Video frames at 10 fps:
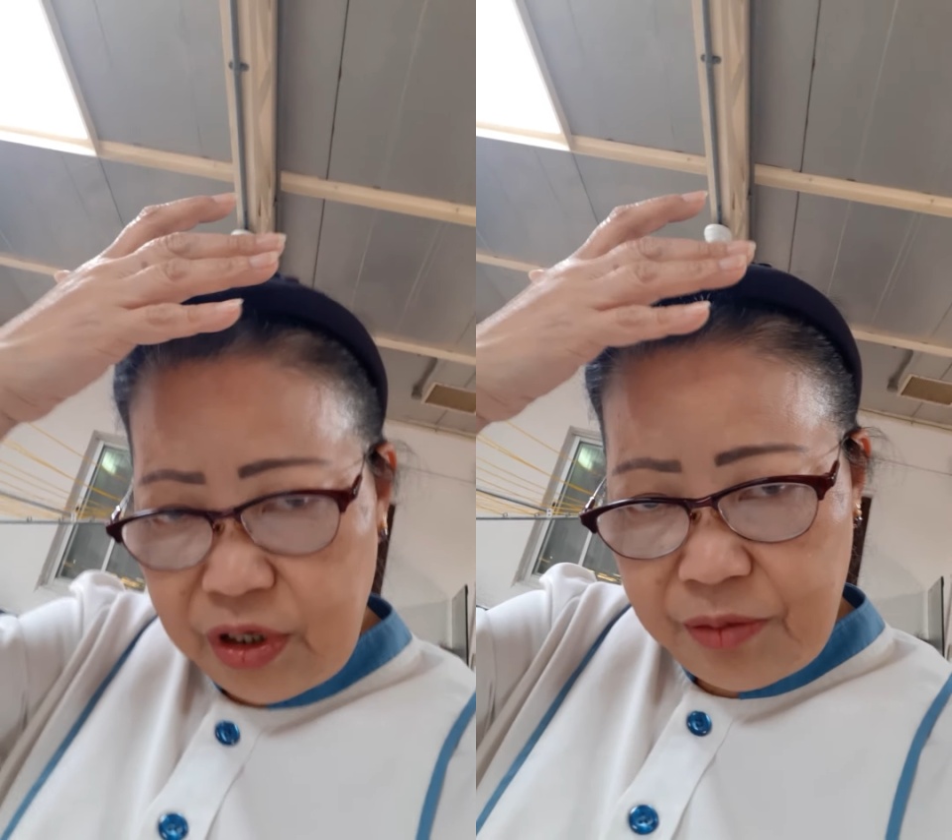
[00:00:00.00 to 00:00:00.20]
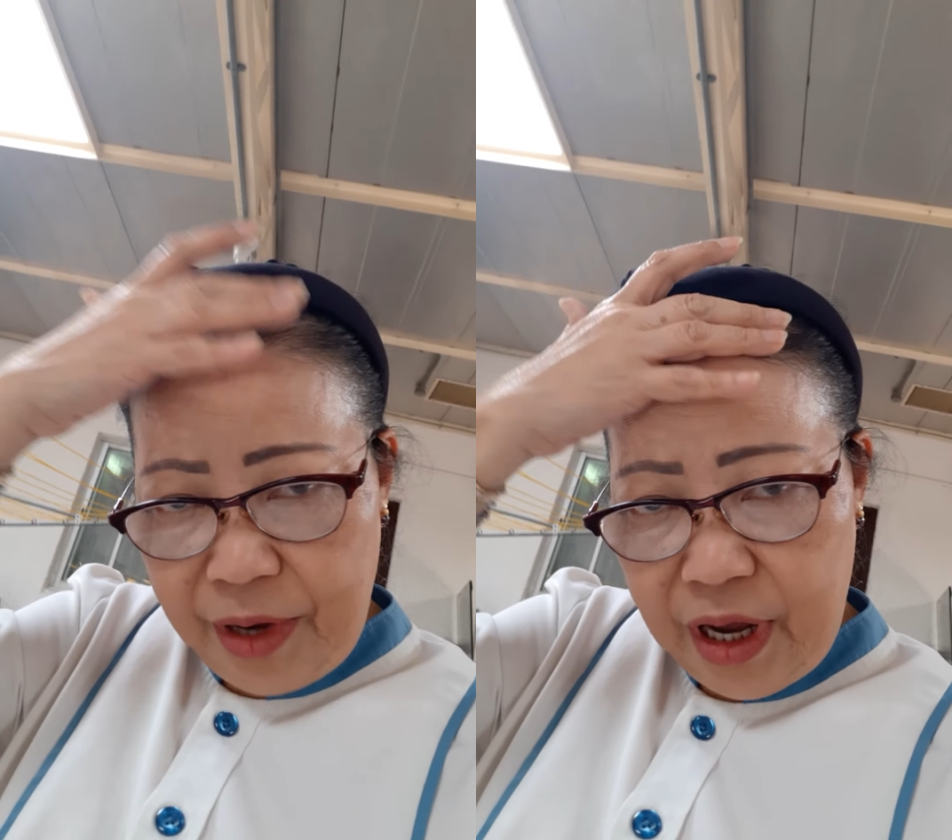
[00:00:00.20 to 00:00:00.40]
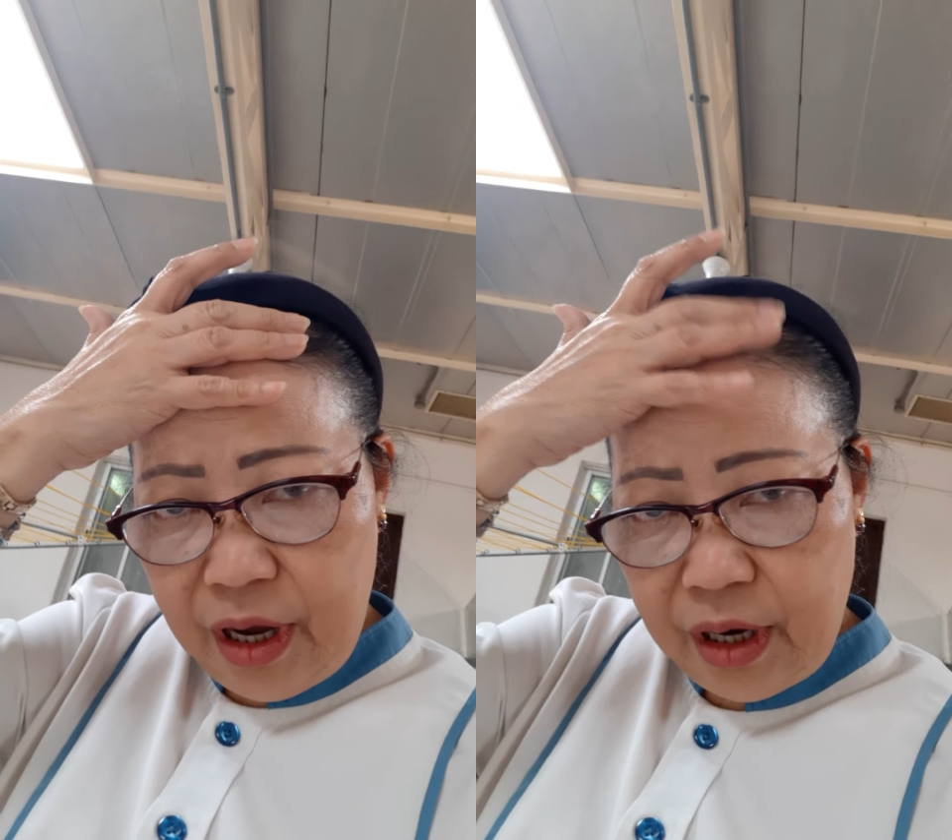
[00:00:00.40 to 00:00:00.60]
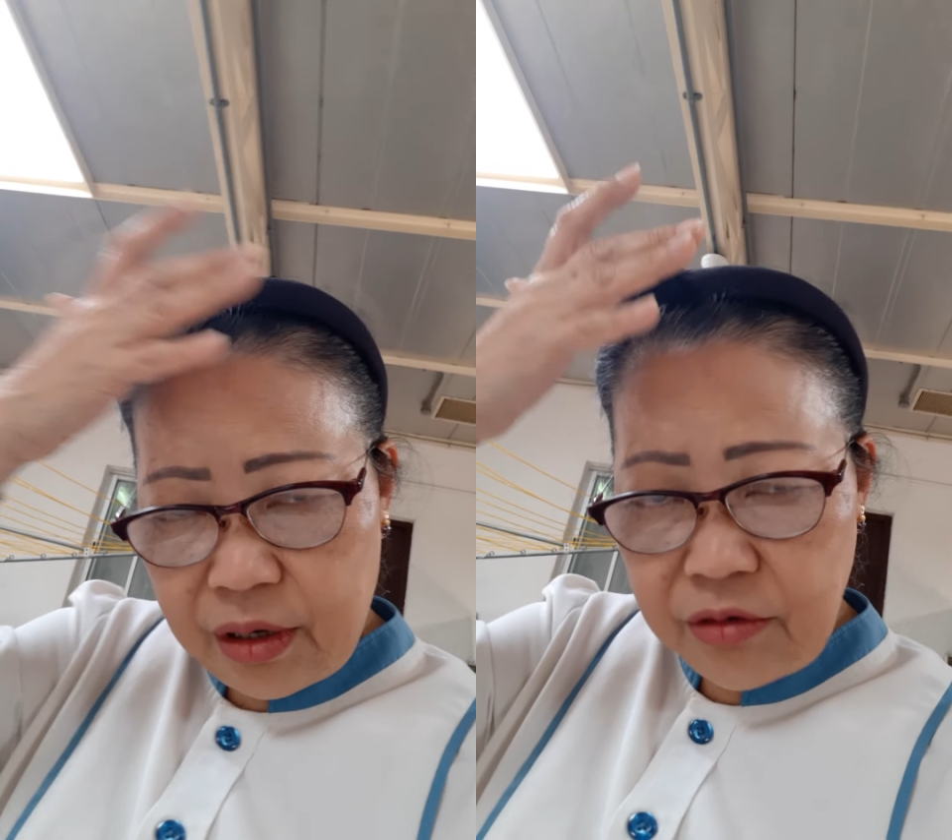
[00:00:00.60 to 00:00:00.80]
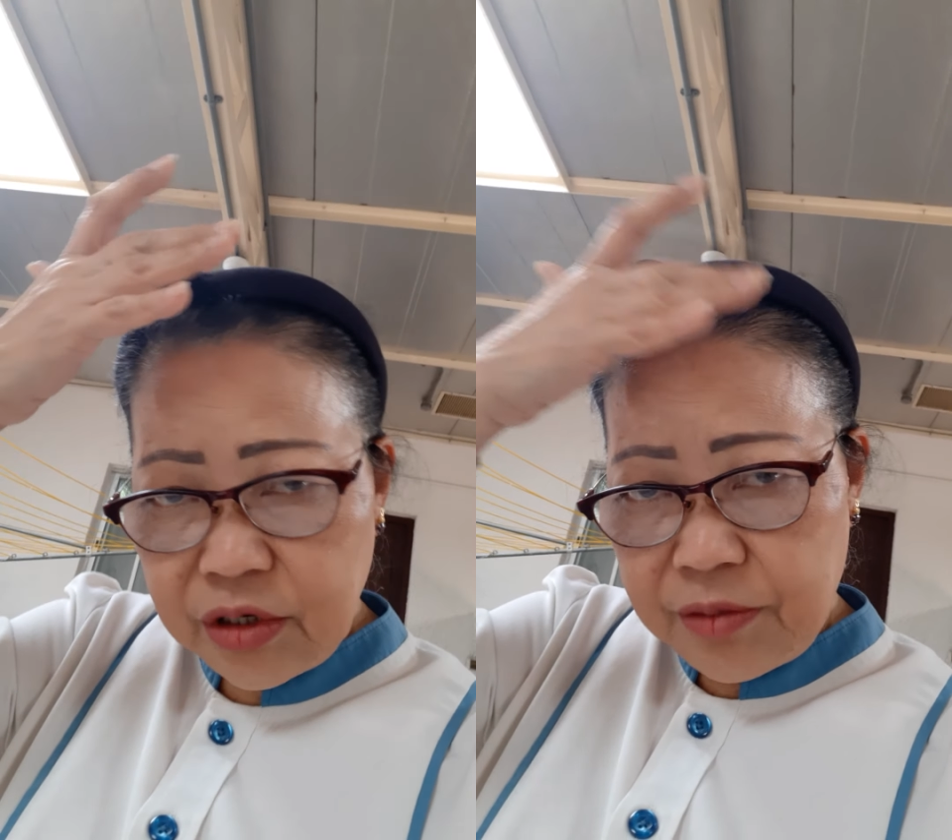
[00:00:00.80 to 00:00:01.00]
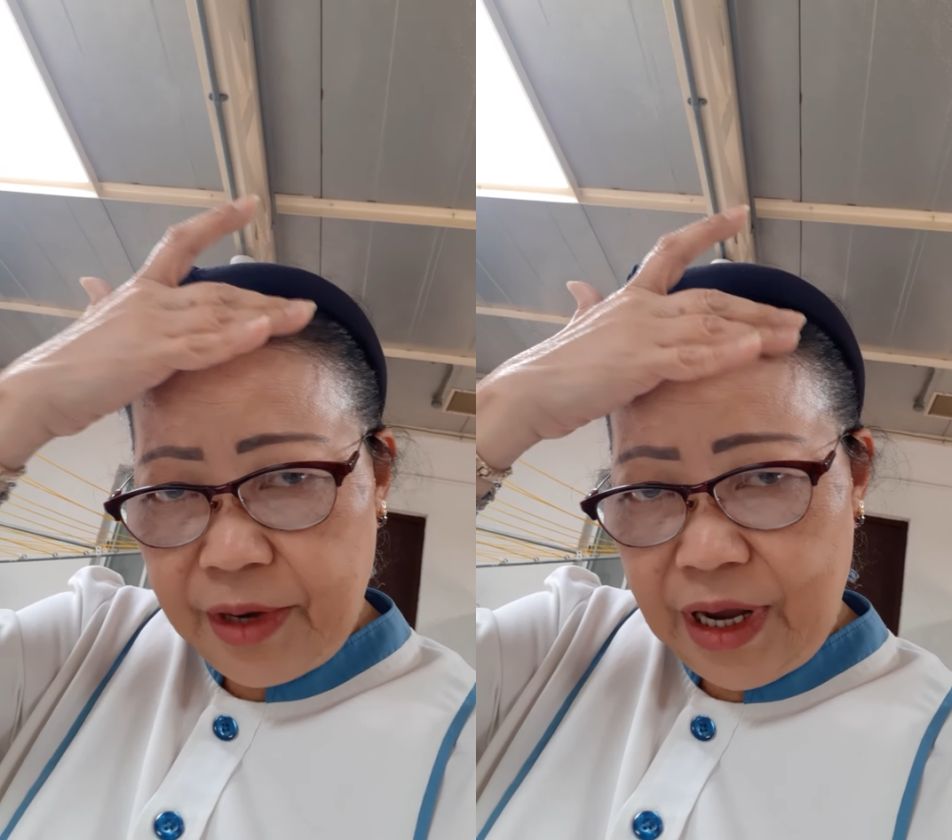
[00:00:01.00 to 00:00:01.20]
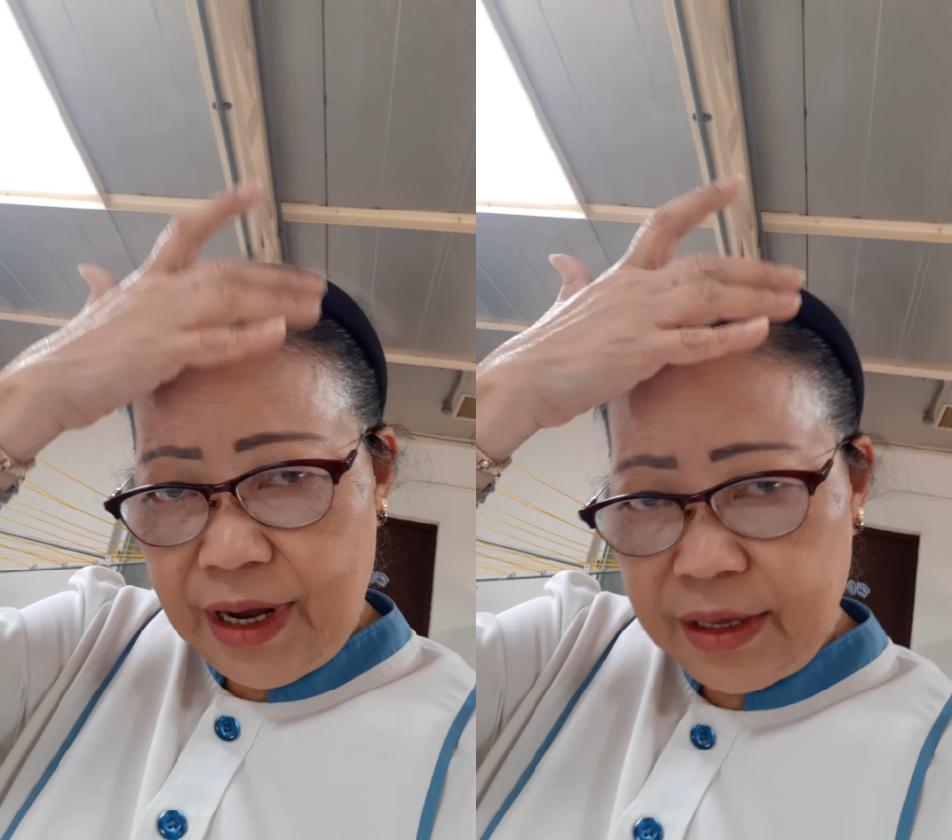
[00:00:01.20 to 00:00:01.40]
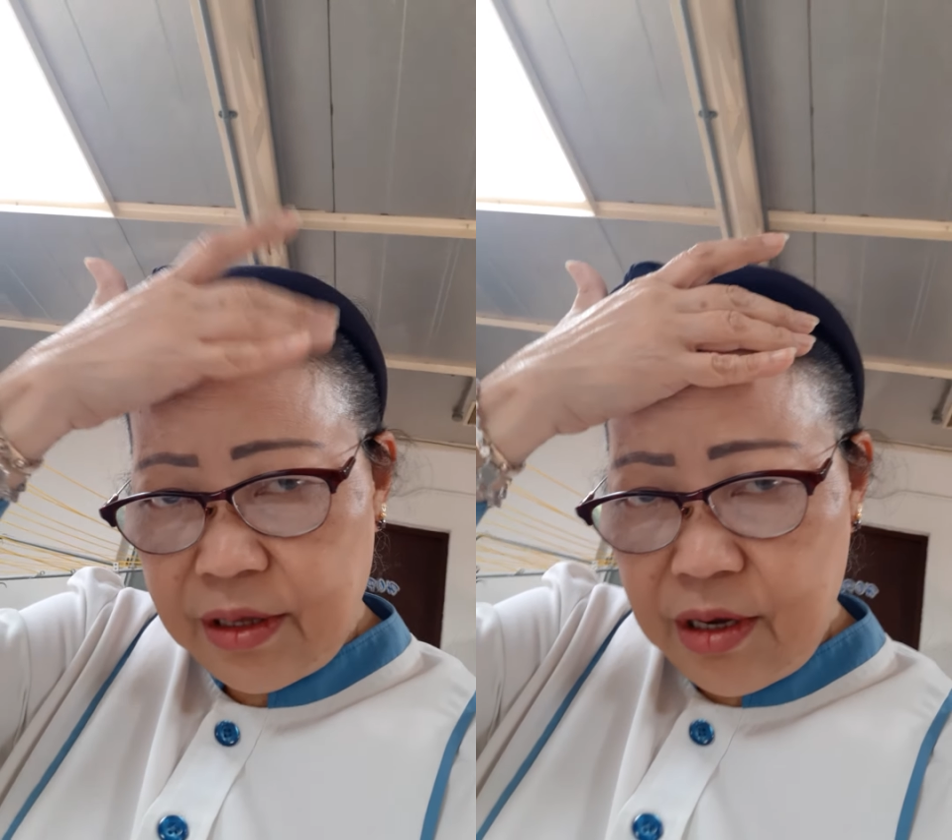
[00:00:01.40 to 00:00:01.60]
at my hair, look at my
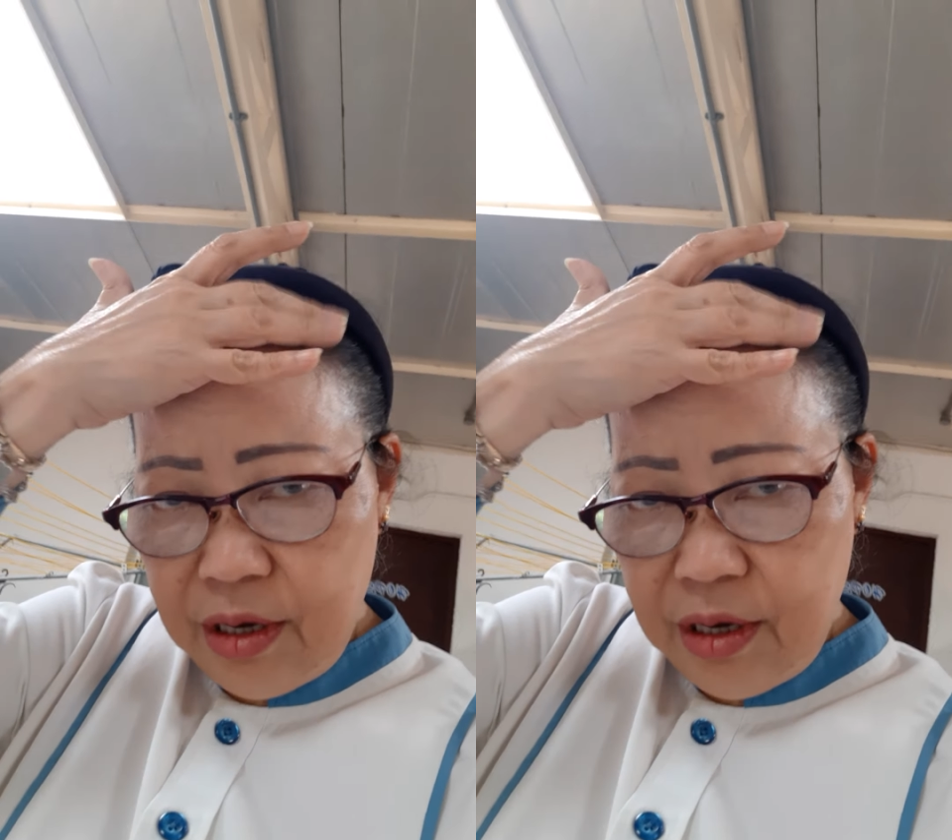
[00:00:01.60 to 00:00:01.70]
head,